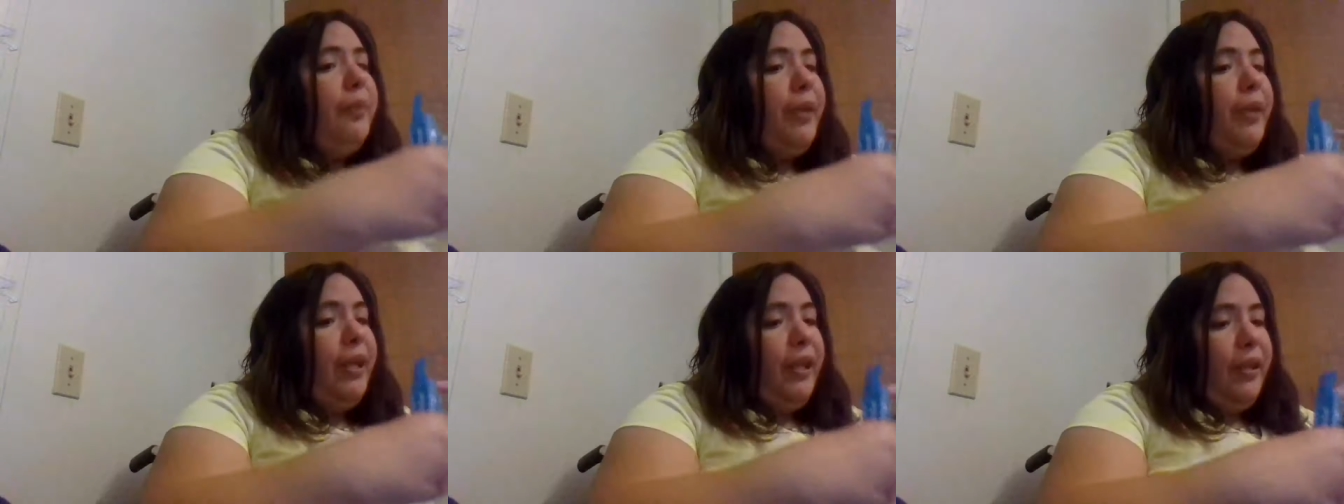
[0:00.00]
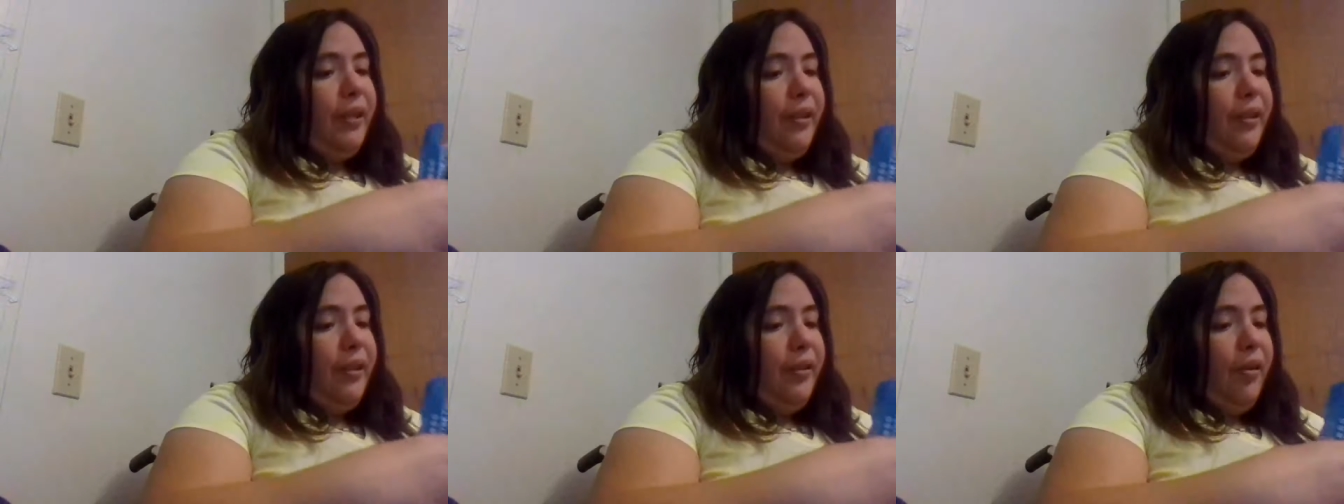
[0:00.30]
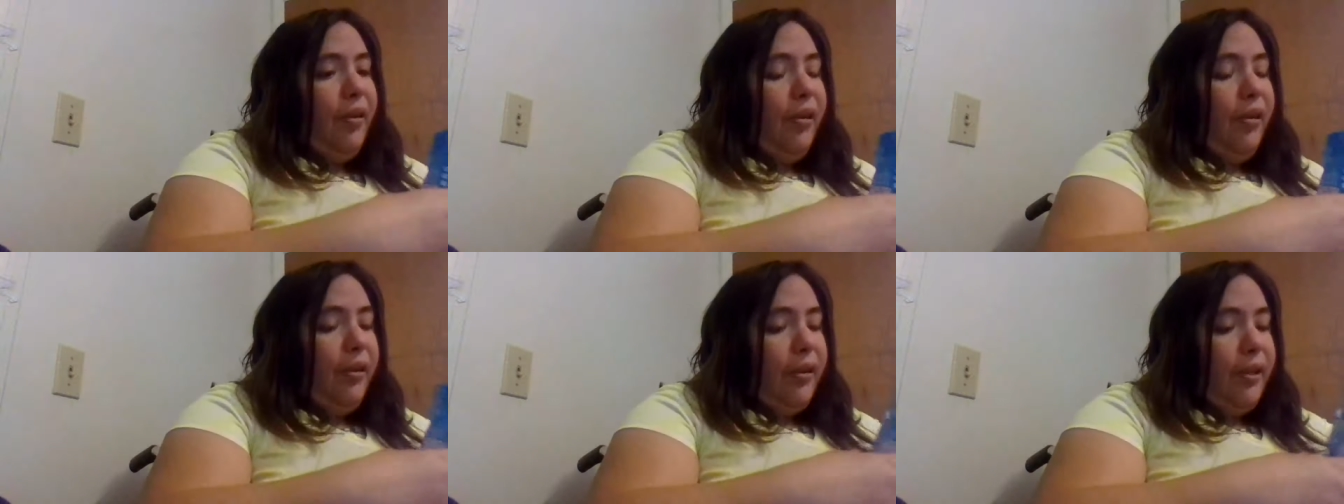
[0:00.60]
of beans,
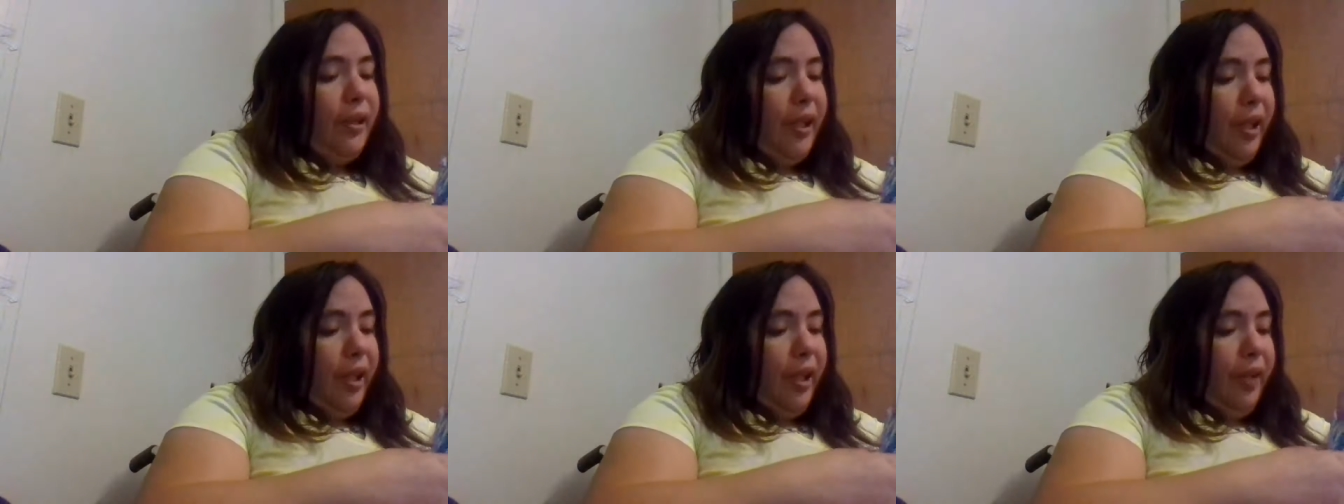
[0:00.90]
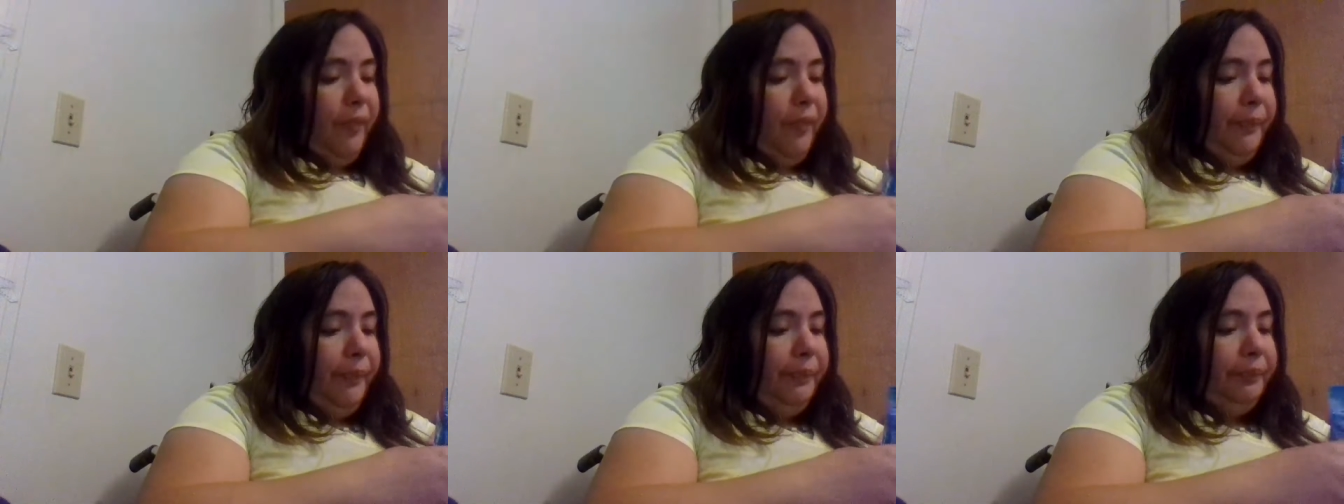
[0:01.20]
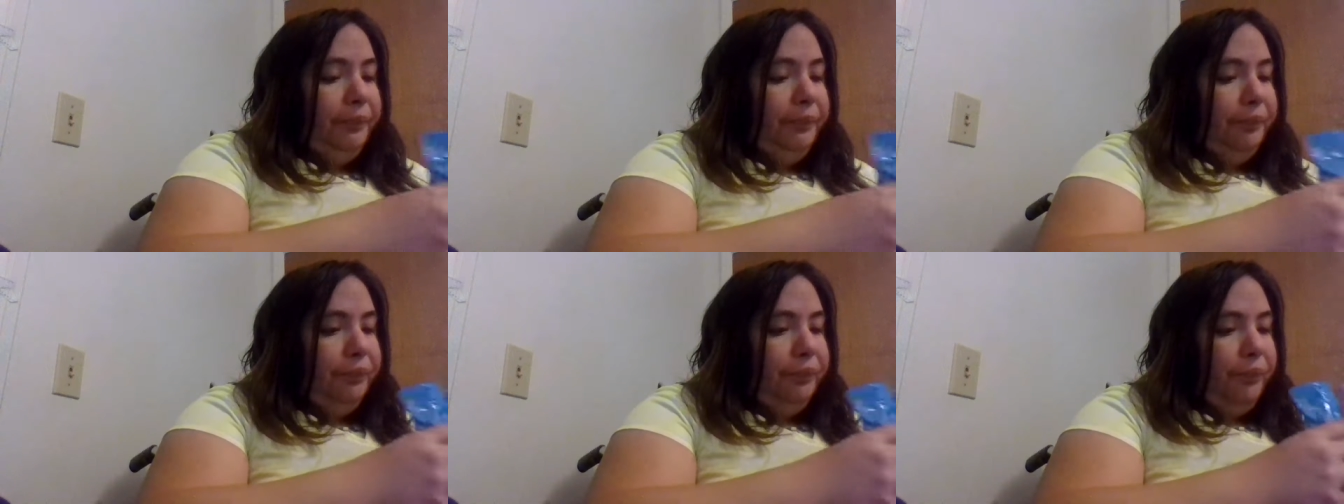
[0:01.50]
honestly.
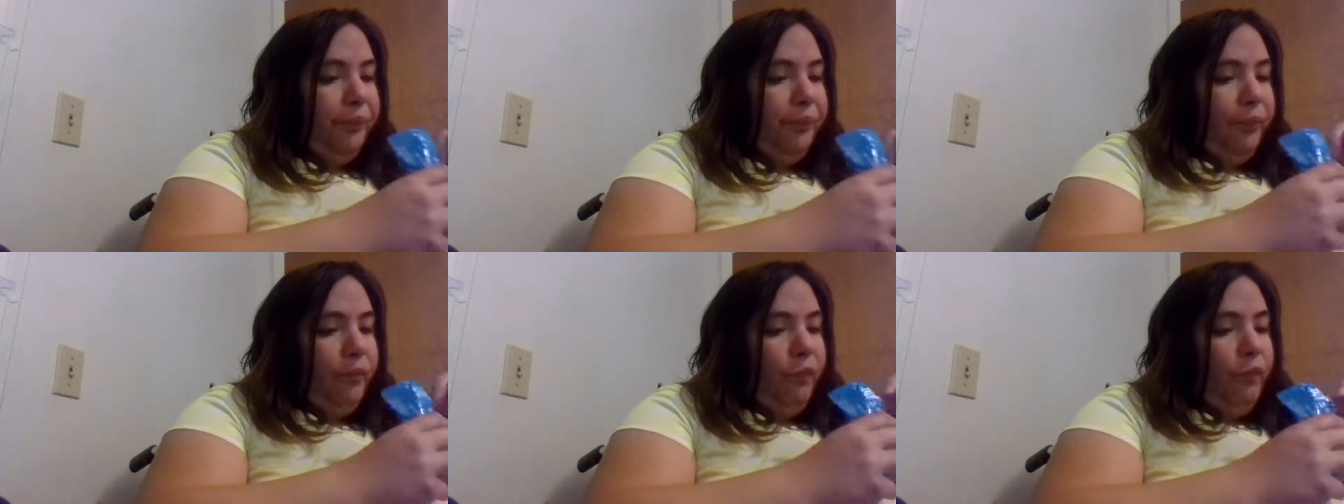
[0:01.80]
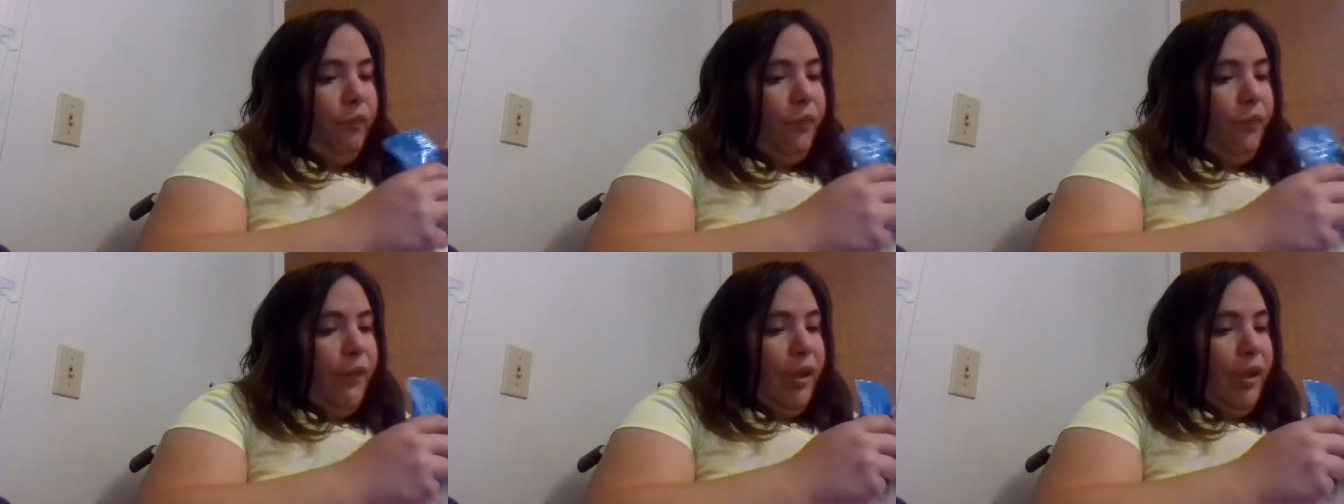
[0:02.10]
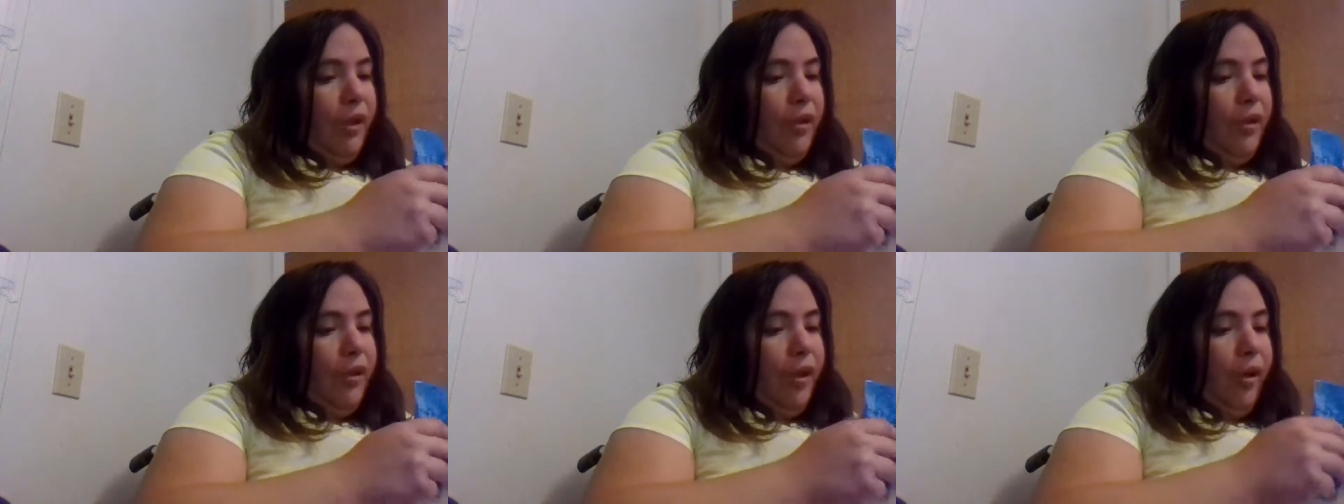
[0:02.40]

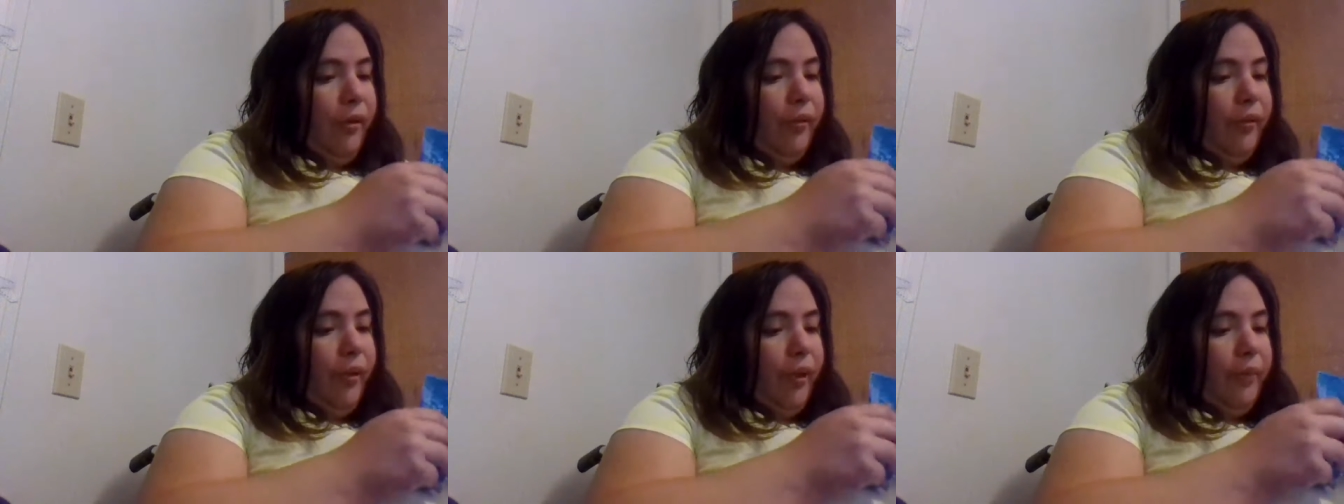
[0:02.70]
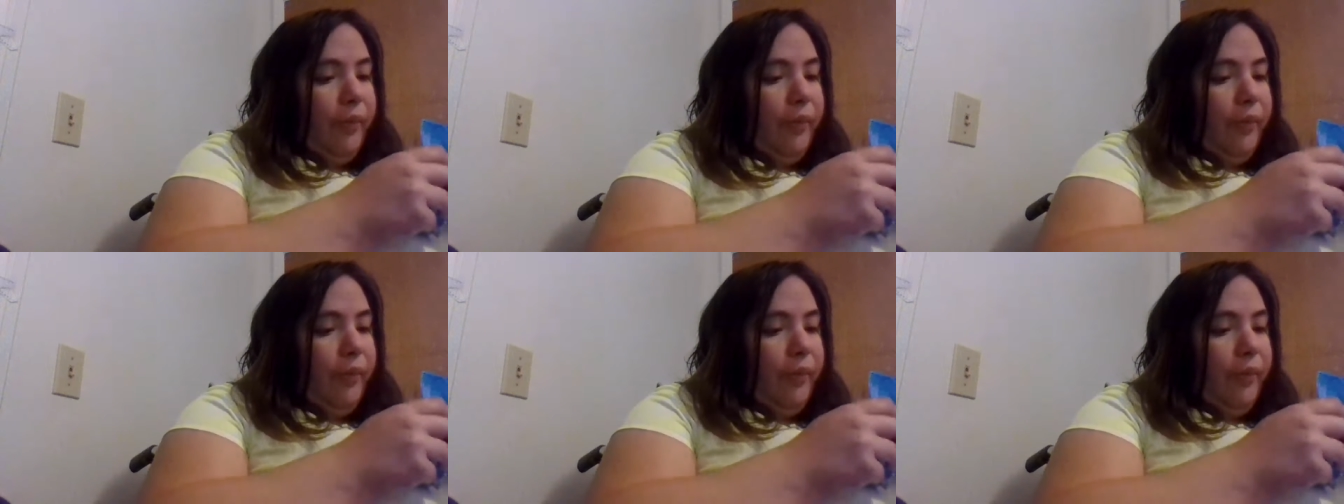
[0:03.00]
So,